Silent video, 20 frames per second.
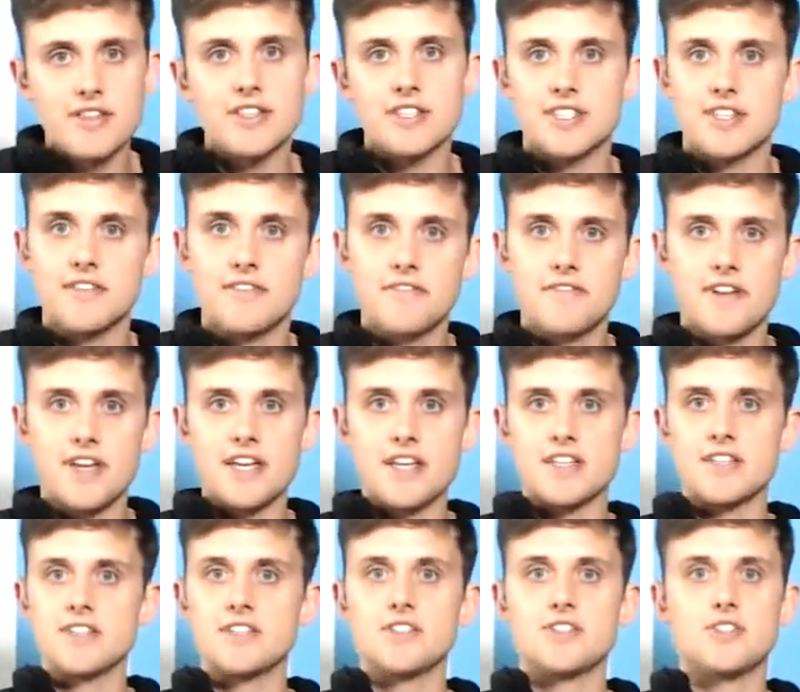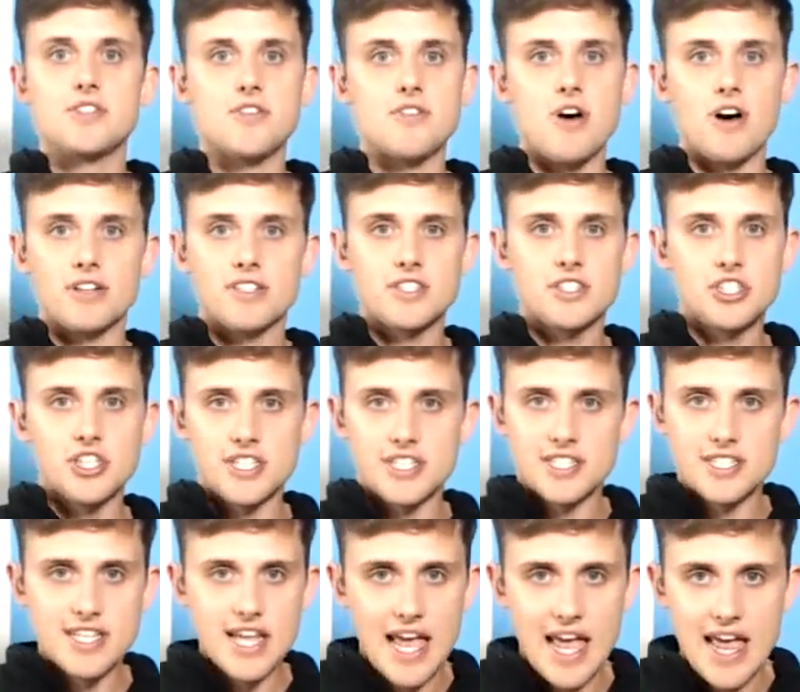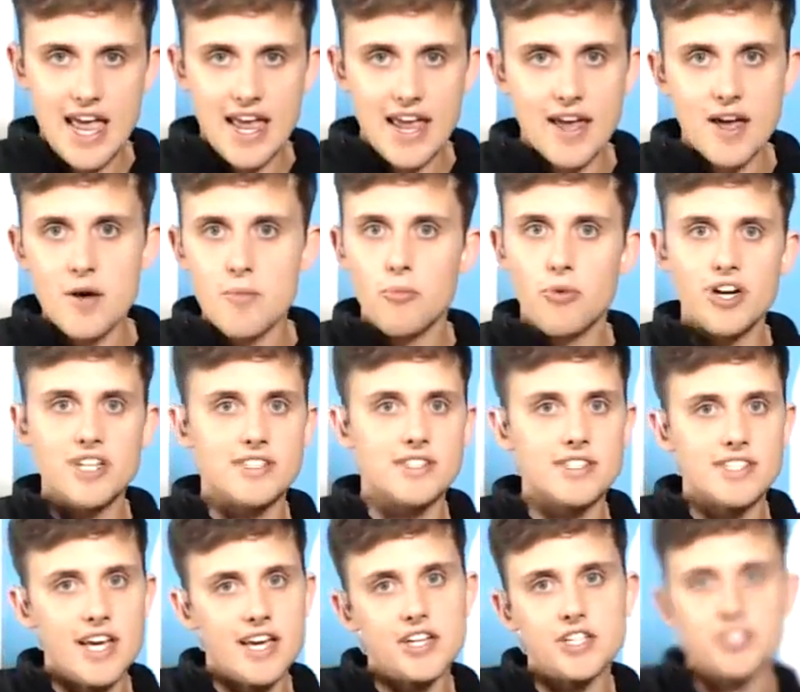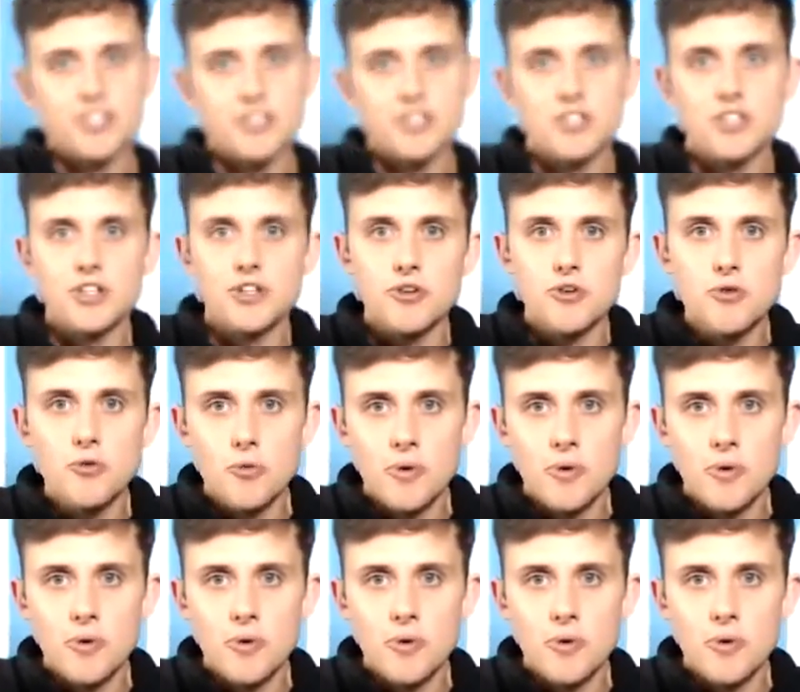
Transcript: The DIF is not just a presentation to you.